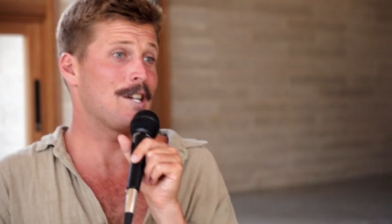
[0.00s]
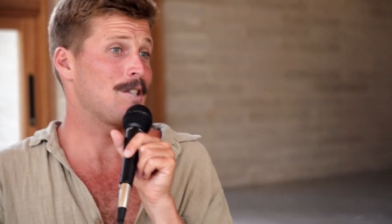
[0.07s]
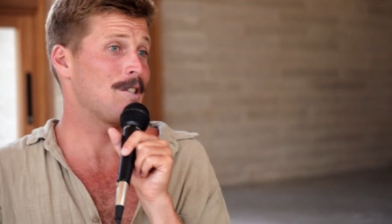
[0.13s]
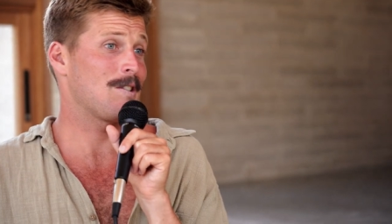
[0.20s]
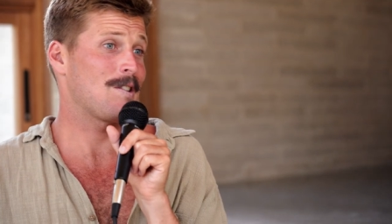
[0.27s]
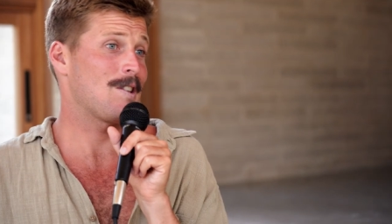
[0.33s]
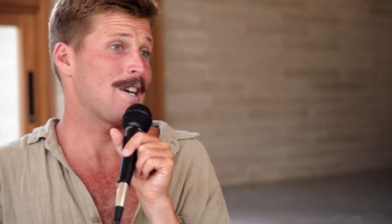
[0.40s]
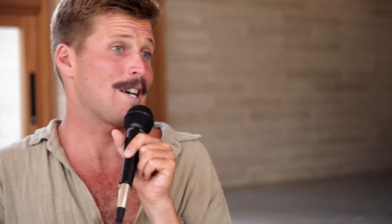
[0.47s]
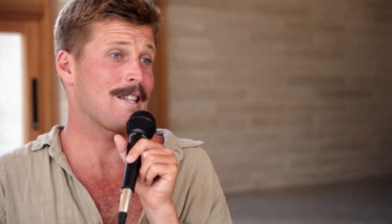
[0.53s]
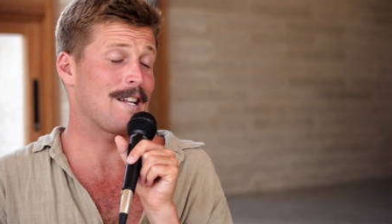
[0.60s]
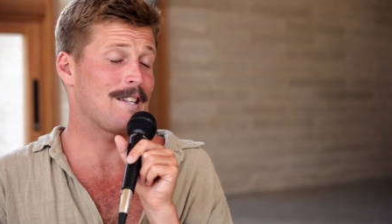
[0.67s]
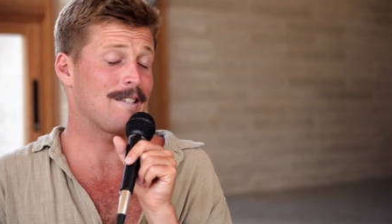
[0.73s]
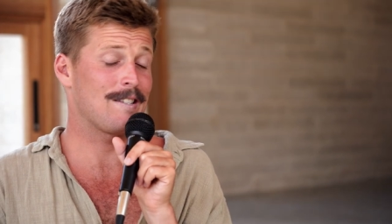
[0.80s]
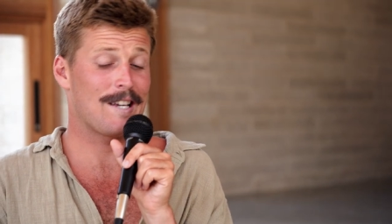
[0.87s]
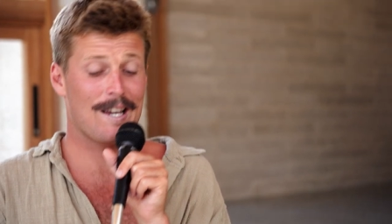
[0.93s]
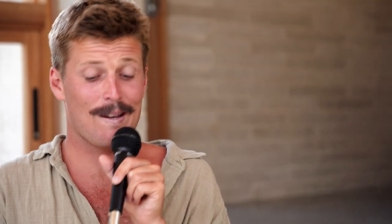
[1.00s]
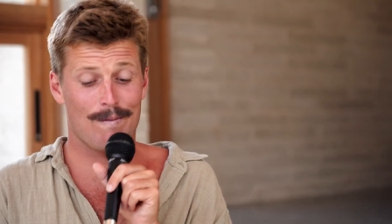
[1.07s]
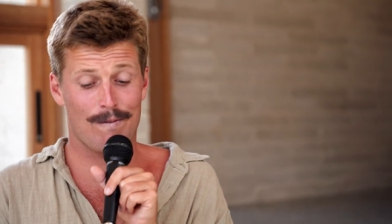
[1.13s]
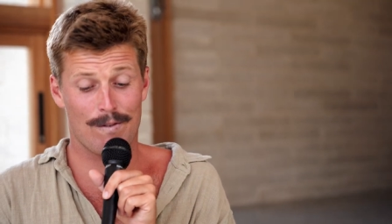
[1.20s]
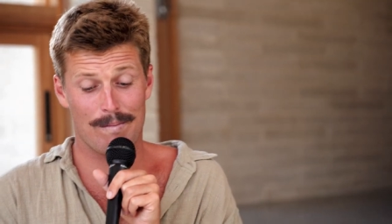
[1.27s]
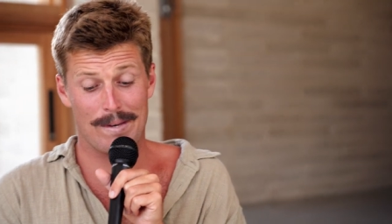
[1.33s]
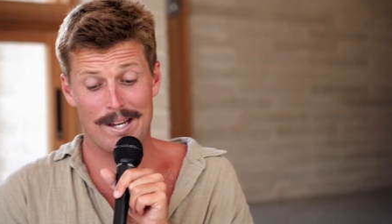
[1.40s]
It's just like that same
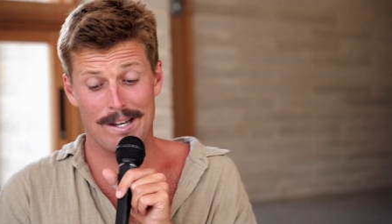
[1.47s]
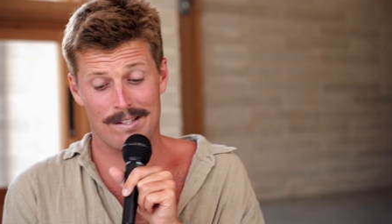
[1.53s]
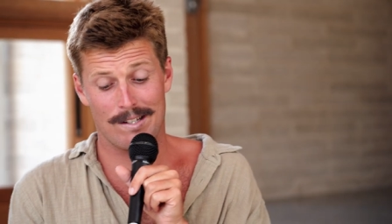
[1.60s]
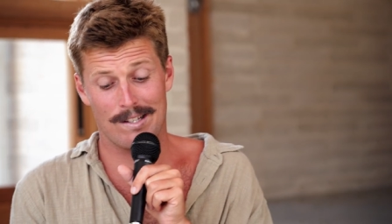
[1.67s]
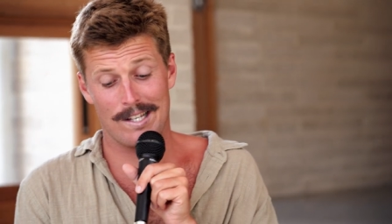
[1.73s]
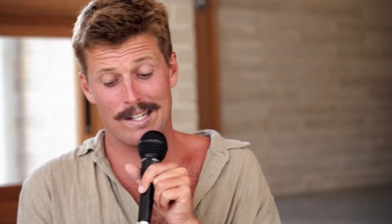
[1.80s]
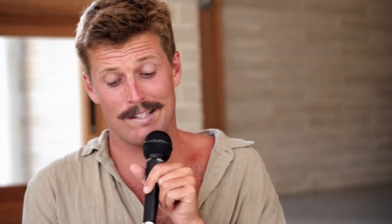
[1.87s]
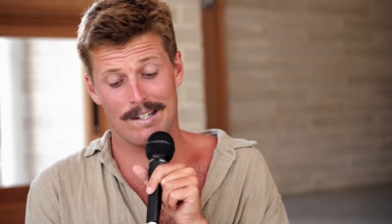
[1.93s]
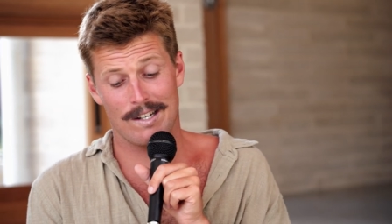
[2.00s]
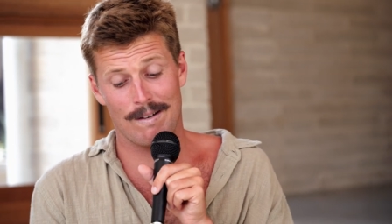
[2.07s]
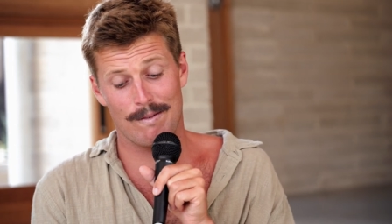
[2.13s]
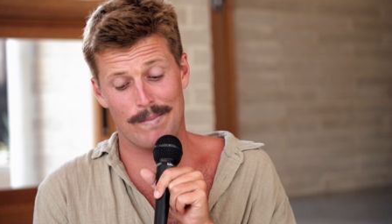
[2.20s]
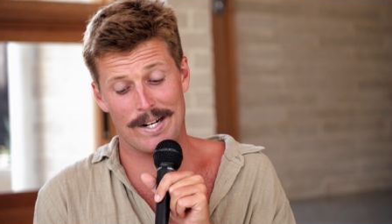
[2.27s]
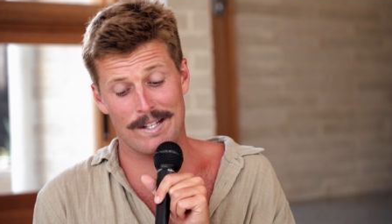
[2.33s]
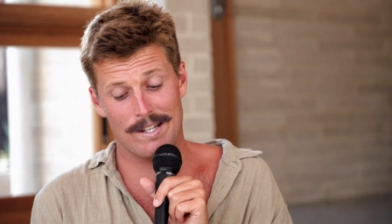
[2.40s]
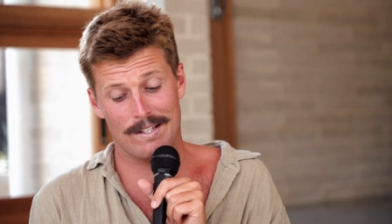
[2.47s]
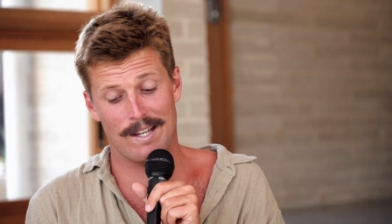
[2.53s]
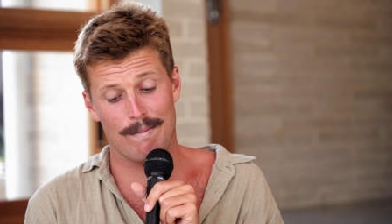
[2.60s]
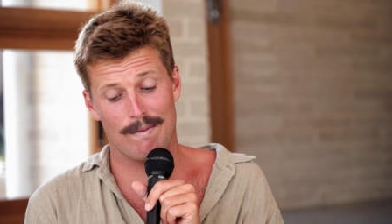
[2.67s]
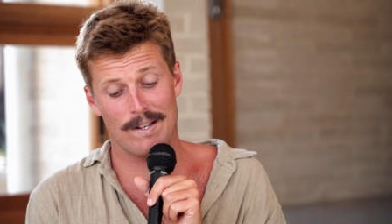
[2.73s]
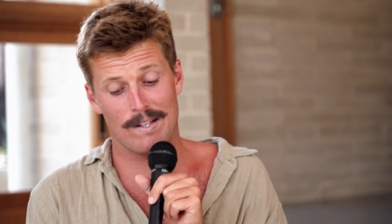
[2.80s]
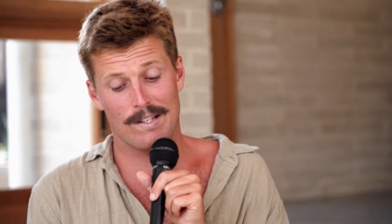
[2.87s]
for me. It's at least it comes back to that
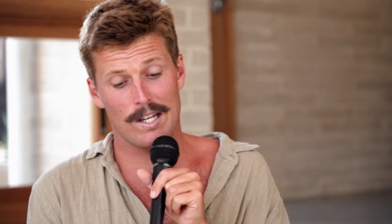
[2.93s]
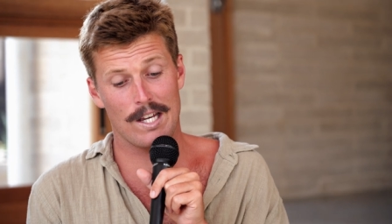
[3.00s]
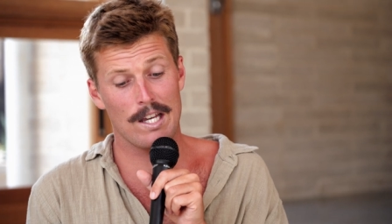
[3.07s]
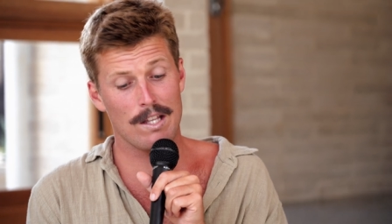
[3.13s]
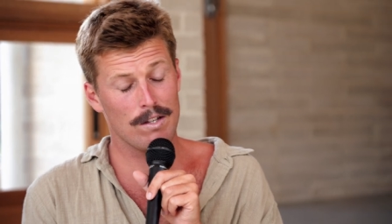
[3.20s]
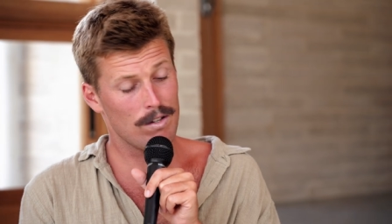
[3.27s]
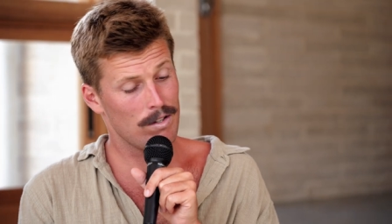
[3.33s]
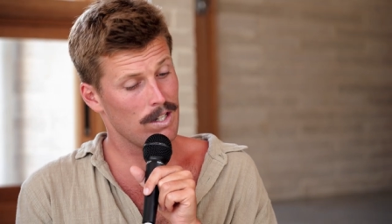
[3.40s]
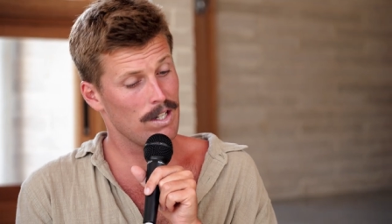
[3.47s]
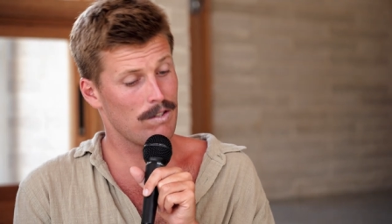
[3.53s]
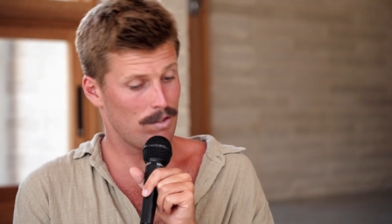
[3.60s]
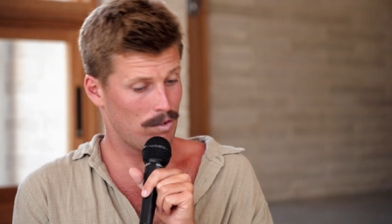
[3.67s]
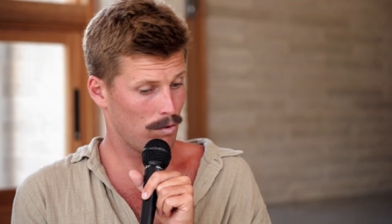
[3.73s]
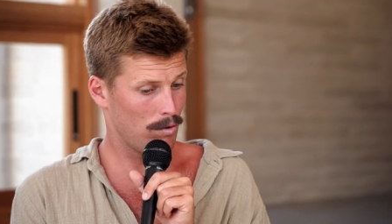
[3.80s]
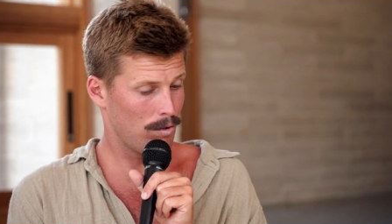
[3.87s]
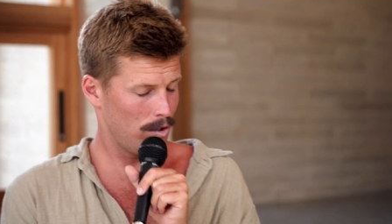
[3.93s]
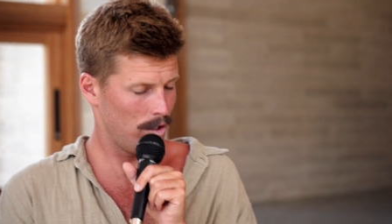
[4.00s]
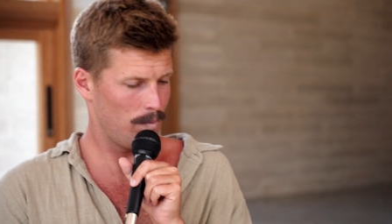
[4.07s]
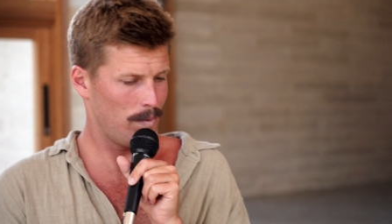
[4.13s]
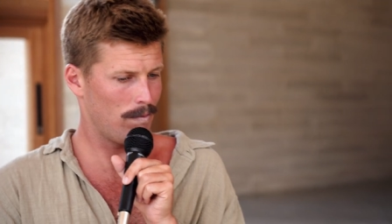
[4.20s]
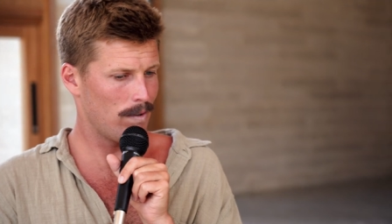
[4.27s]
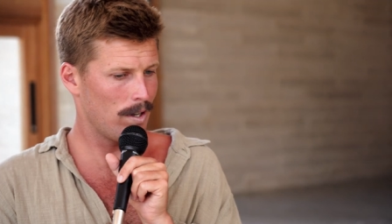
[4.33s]
same thing. It's like either your knees are sore because
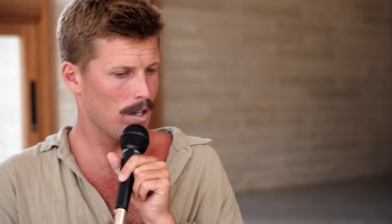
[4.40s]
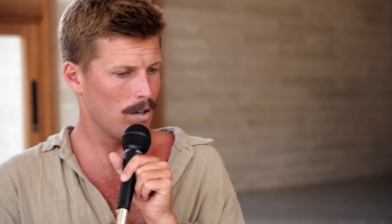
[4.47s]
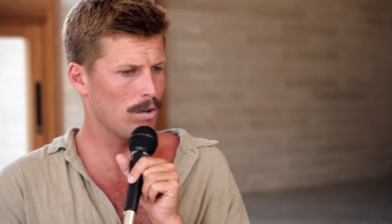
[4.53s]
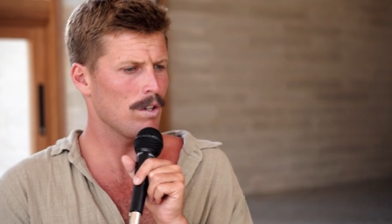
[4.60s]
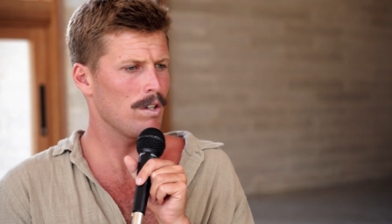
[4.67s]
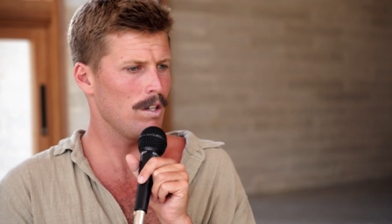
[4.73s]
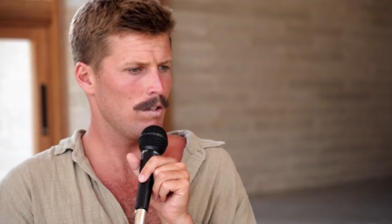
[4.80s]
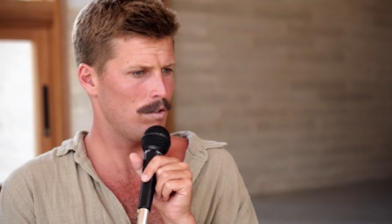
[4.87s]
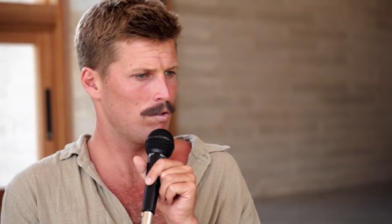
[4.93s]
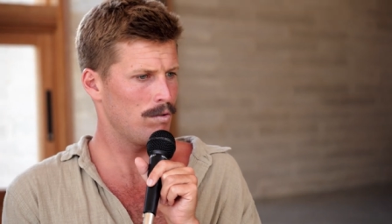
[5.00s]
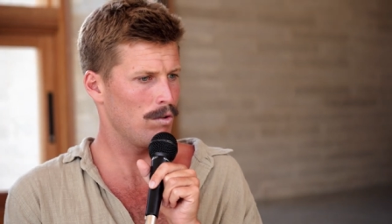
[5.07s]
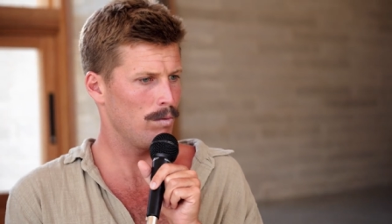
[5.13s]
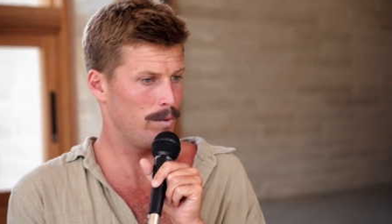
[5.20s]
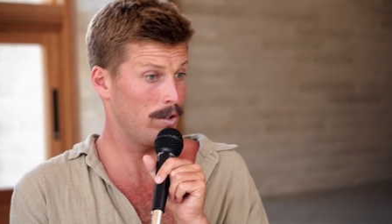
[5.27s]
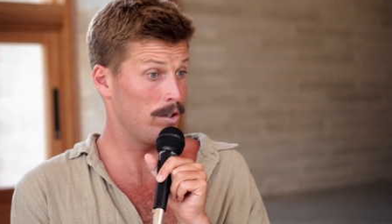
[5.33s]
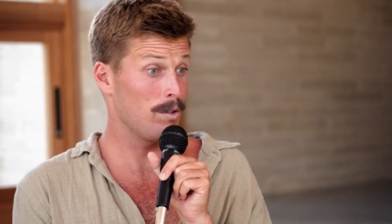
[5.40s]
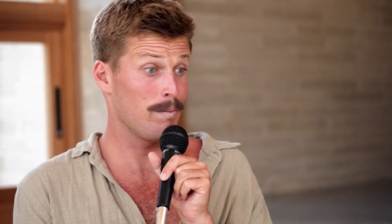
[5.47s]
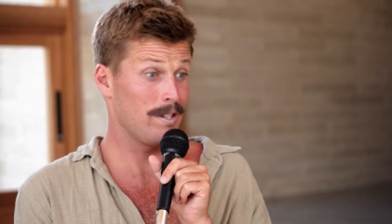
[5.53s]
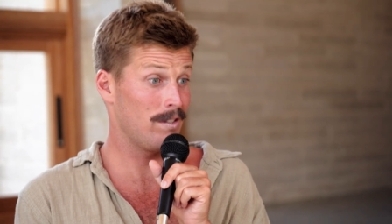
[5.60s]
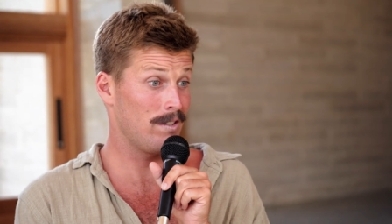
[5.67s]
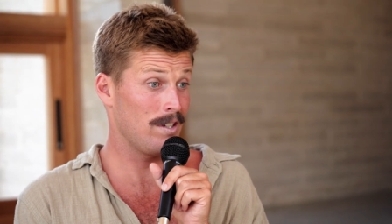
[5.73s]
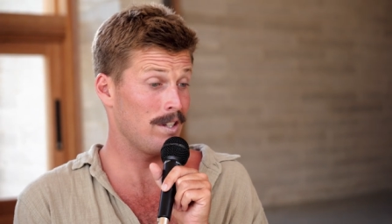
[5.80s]
you've been running, or your knees are sore because you've
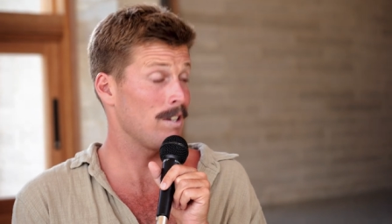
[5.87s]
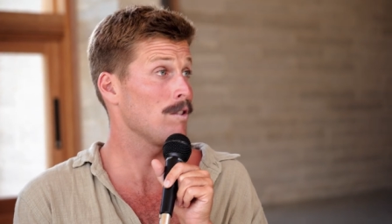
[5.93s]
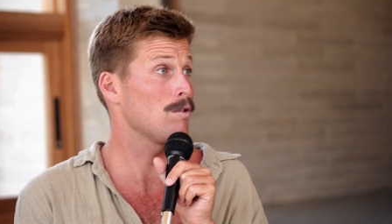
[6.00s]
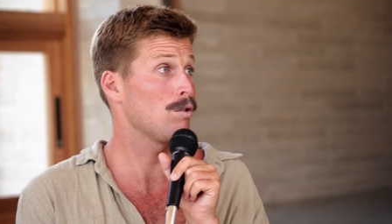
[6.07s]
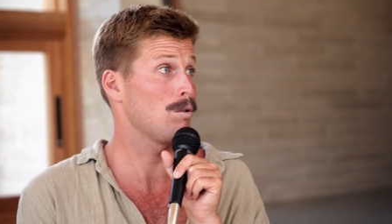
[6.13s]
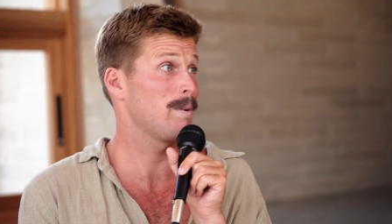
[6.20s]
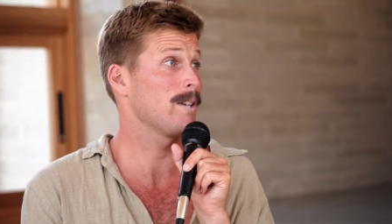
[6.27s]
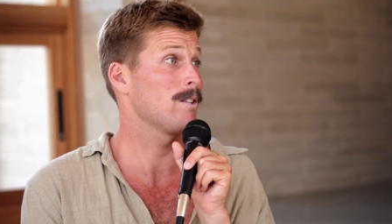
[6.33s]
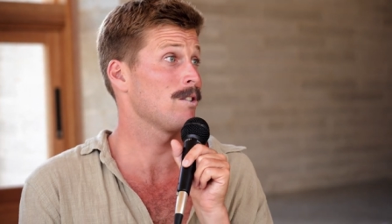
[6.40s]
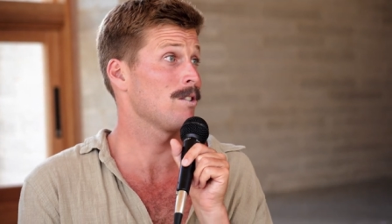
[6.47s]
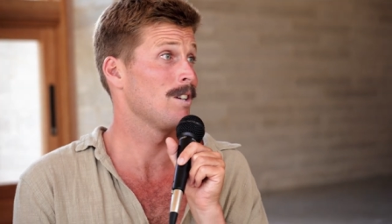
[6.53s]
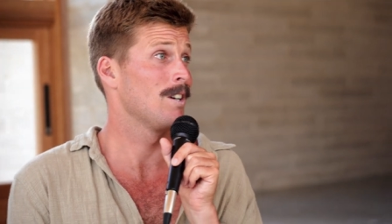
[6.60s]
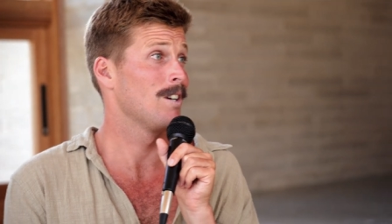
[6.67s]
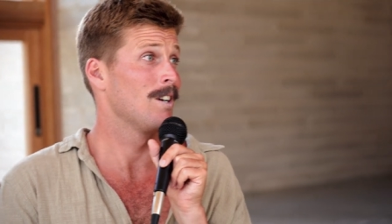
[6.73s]
been sitting too much.